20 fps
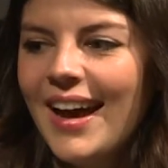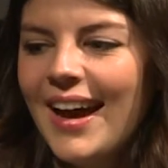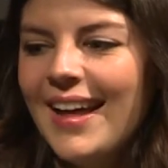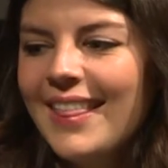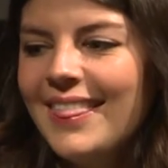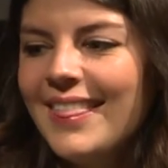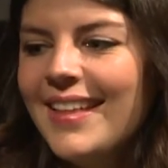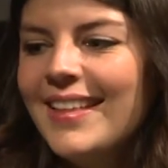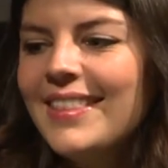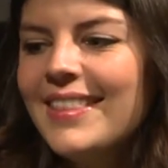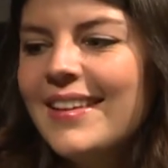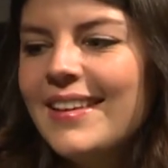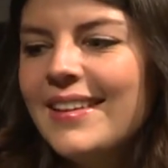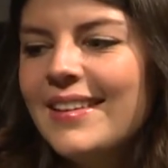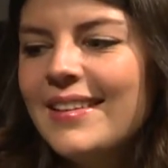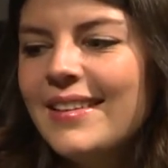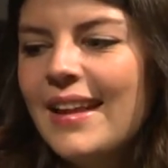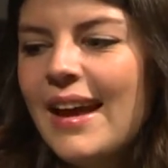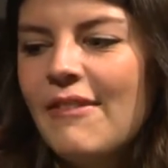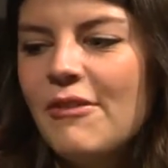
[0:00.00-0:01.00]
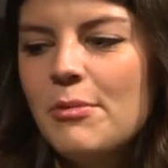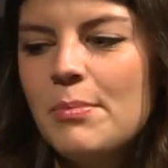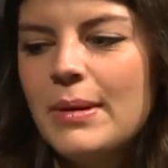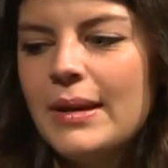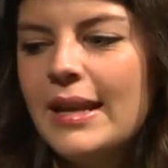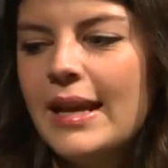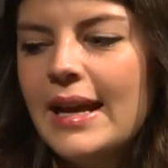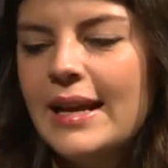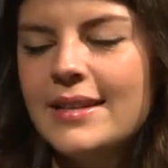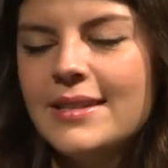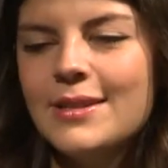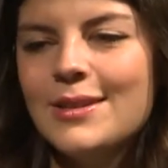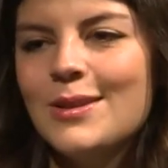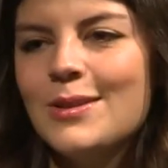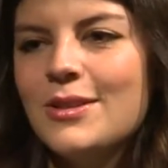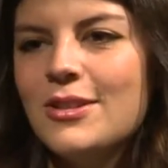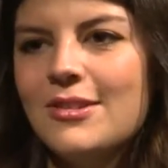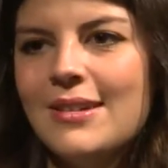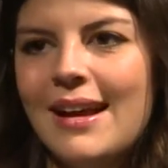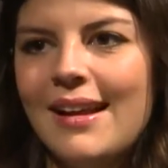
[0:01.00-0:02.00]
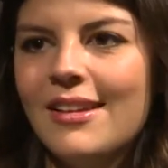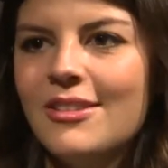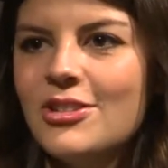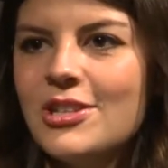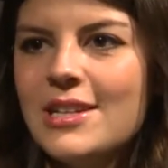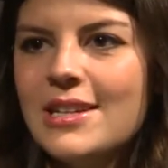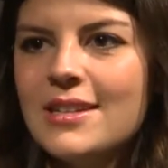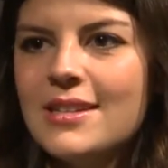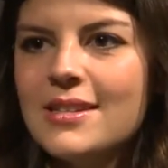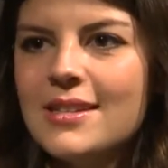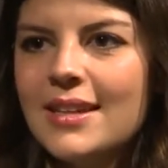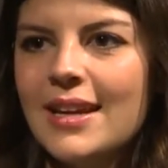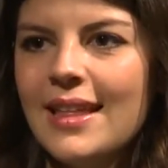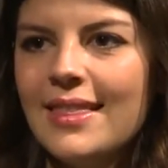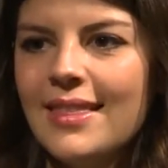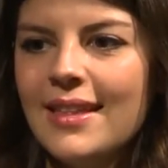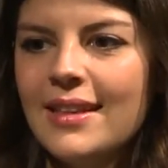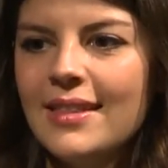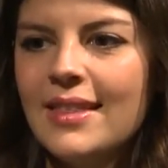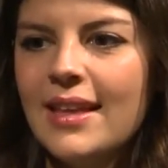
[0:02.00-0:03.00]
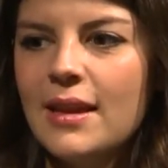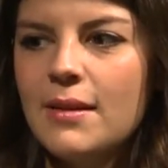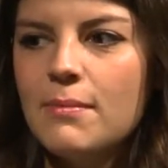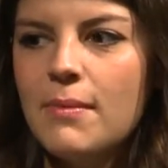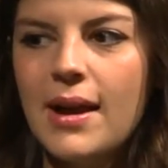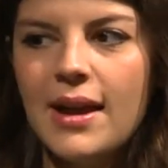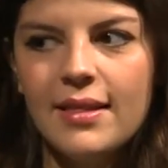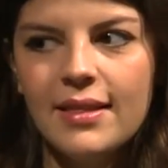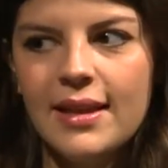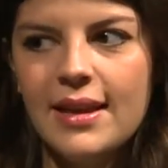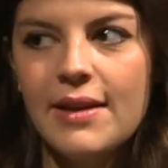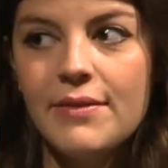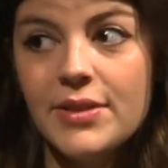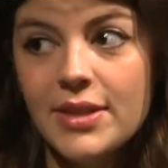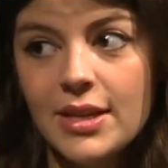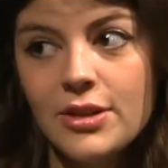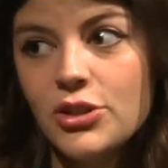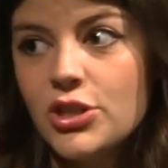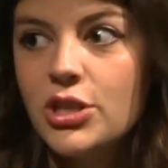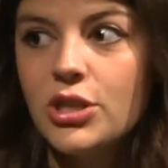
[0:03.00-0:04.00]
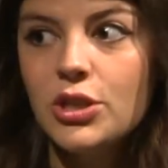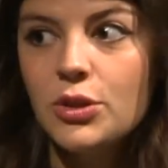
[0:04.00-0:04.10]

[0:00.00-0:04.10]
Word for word: I think that everybody has their own strategies, and I think that Miley, everything she's